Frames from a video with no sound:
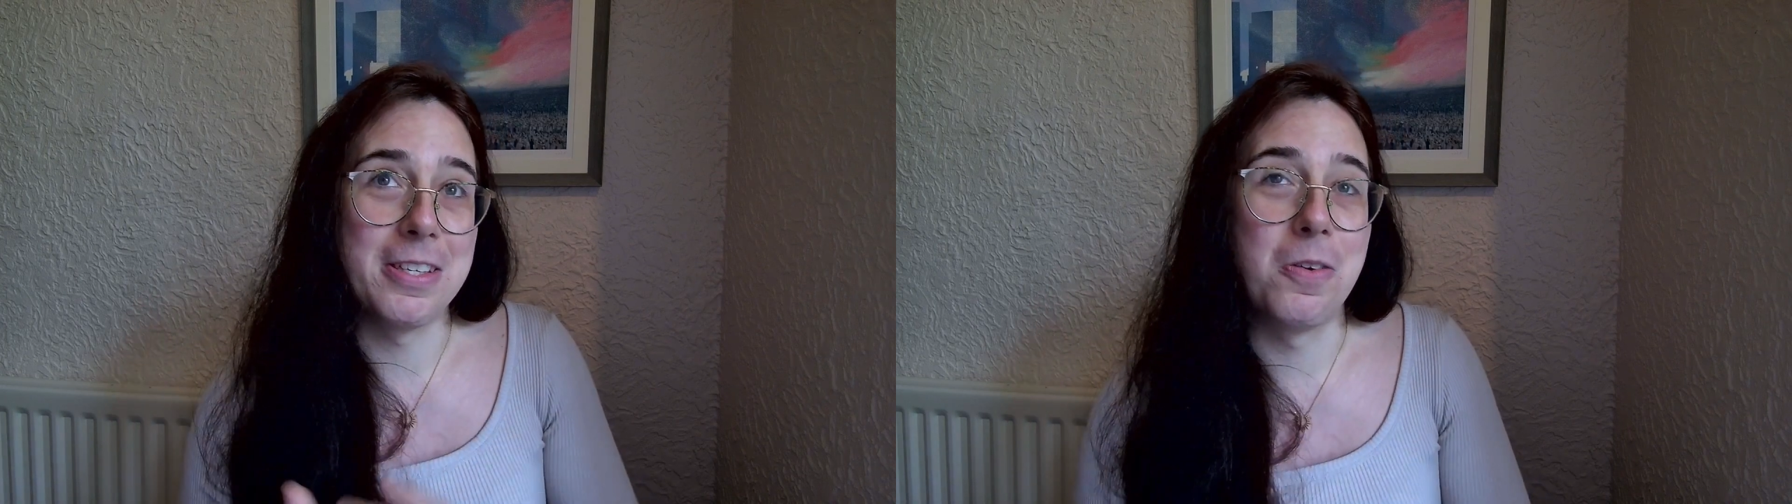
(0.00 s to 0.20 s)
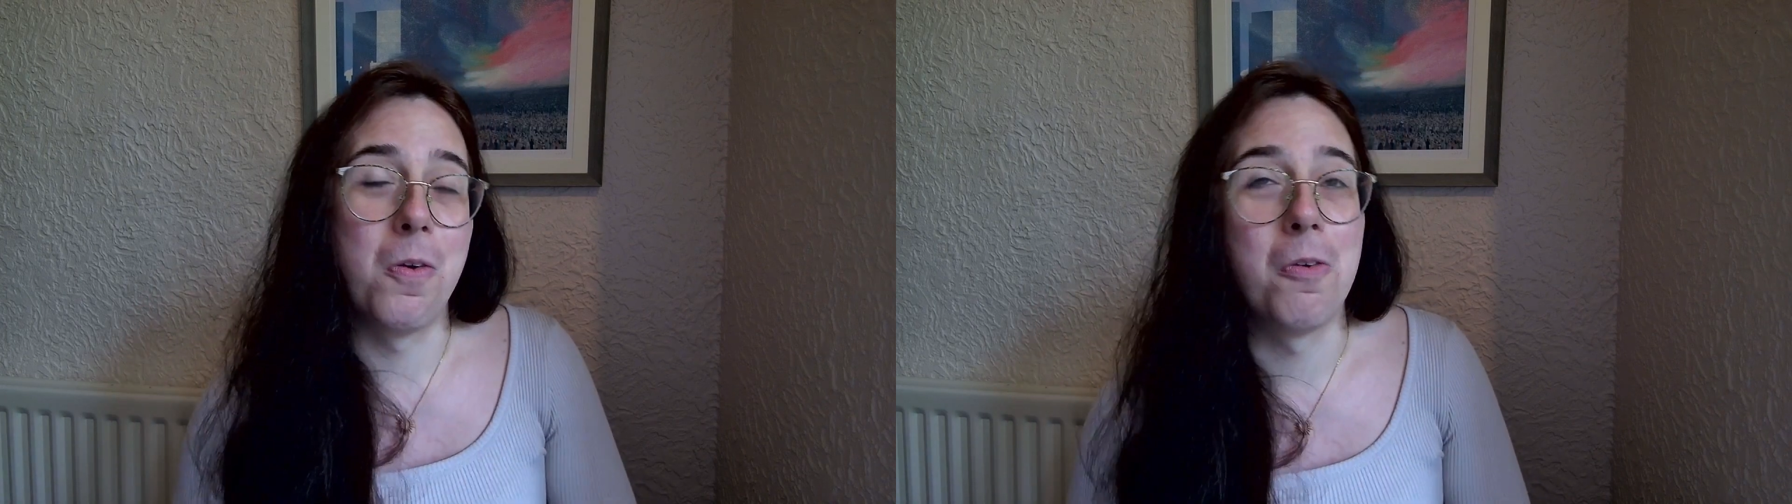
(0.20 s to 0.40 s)

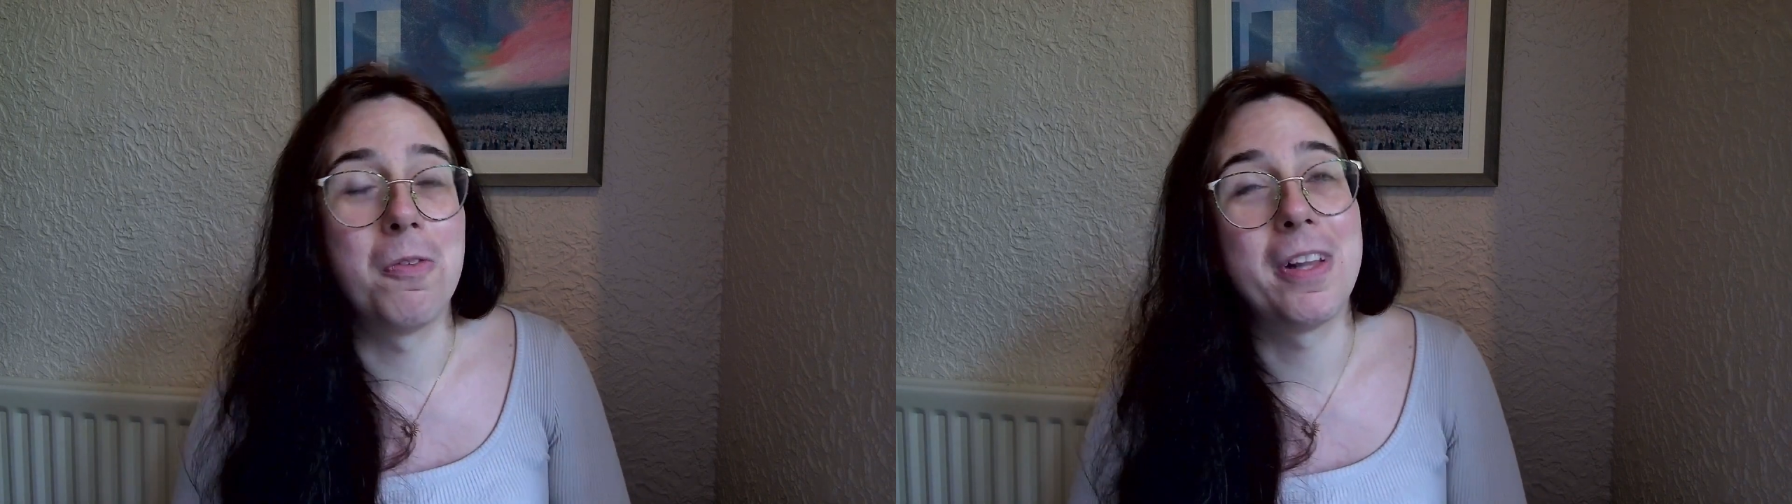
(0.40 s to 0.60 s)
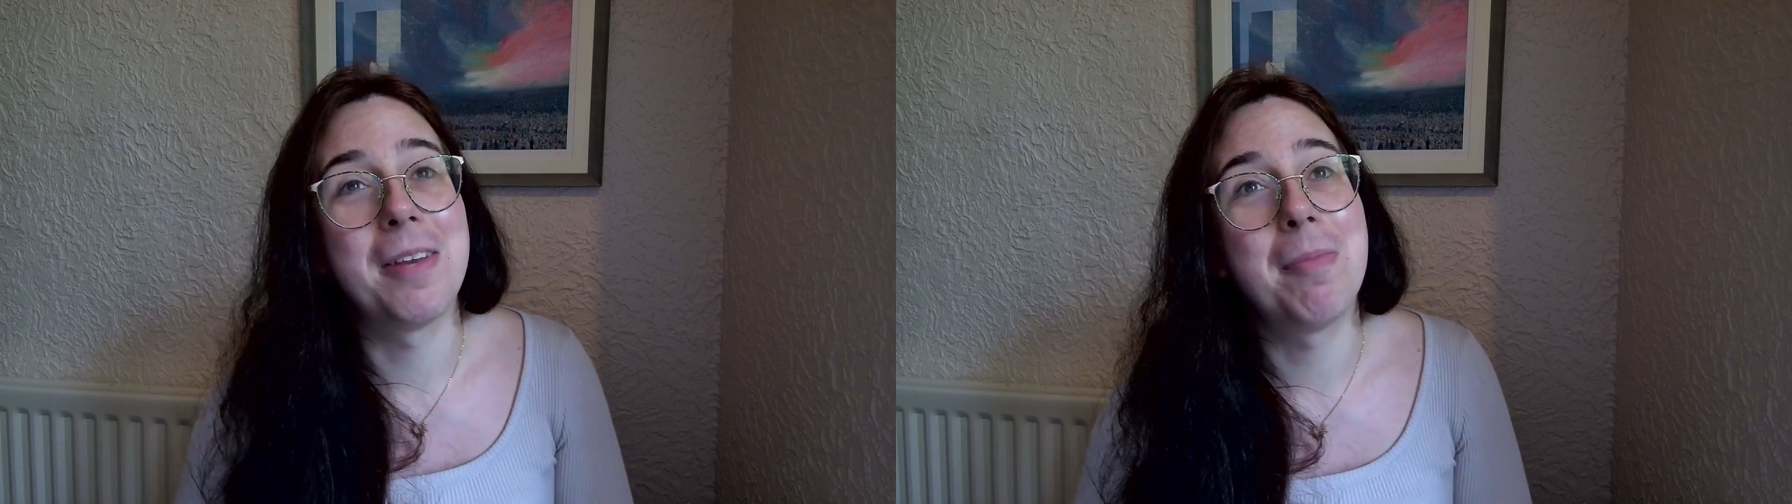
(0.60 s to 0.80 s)
and
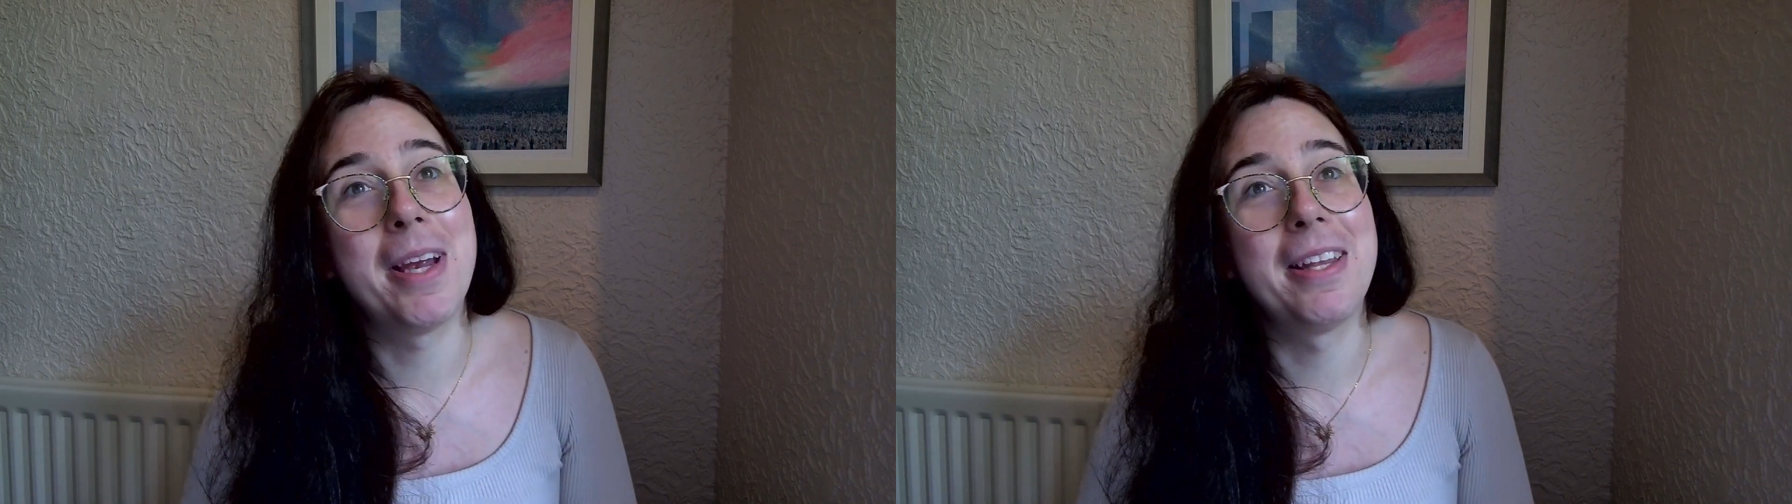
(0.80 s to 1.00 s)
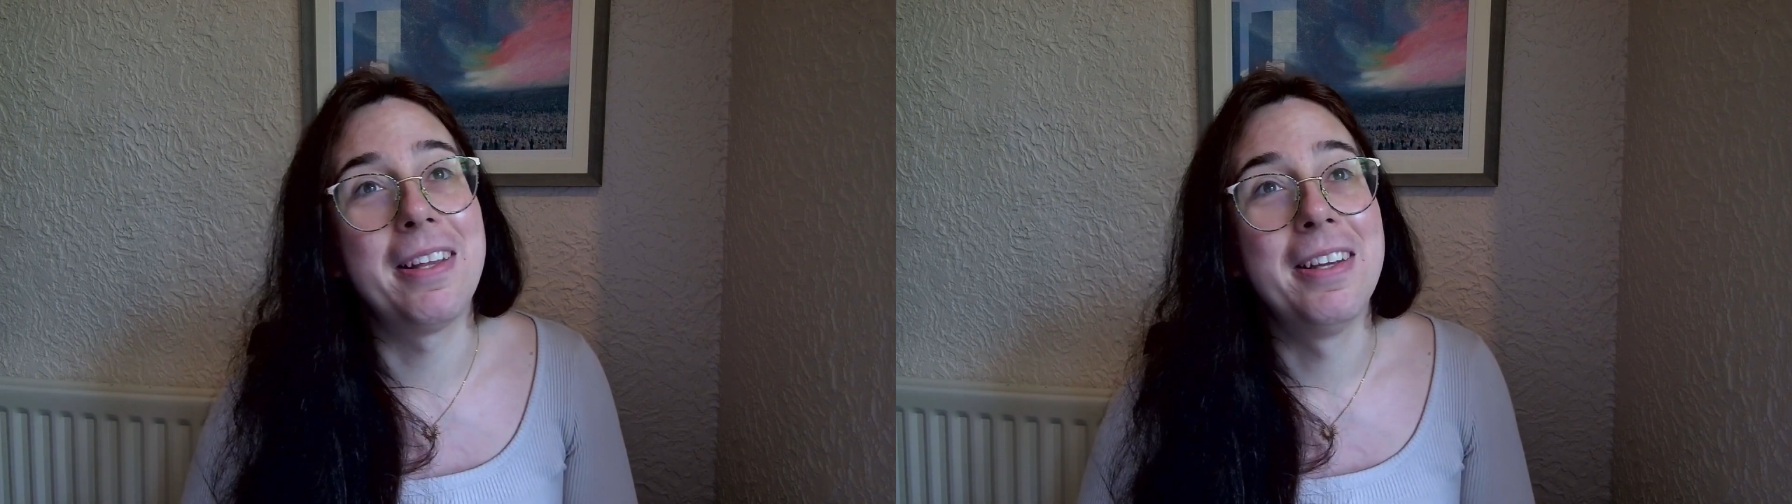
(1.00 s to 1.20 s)
hopefully
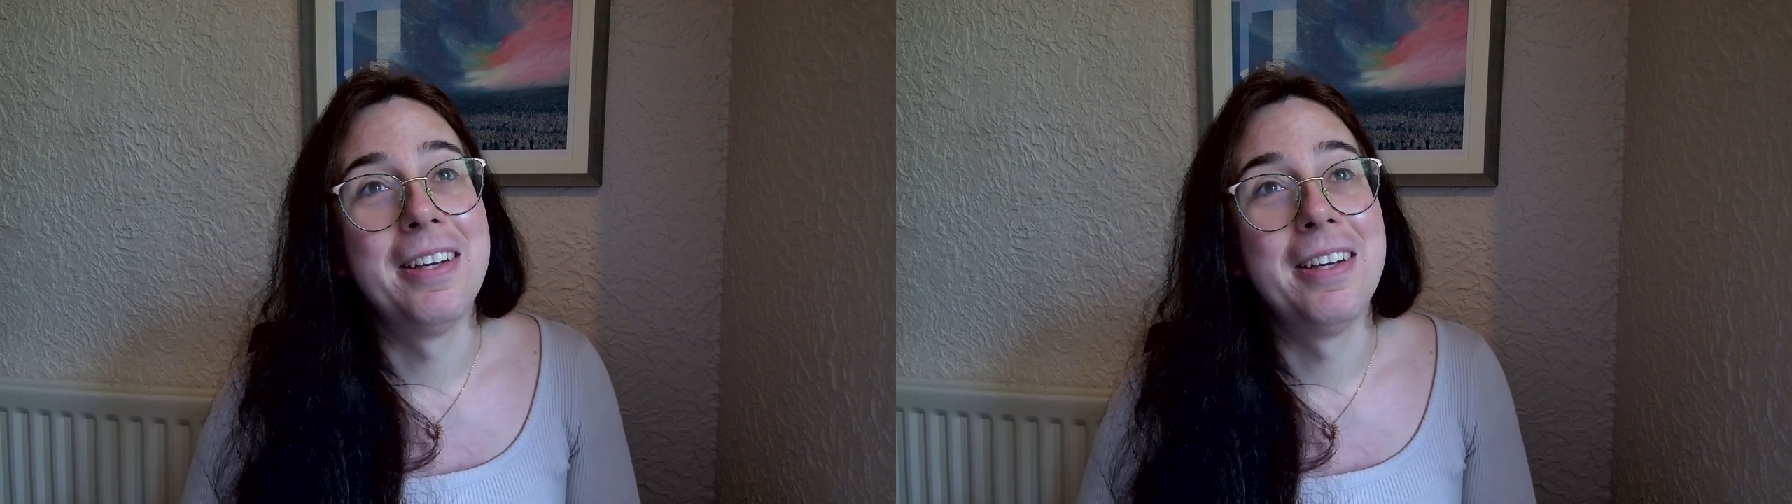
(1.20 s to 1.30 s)
by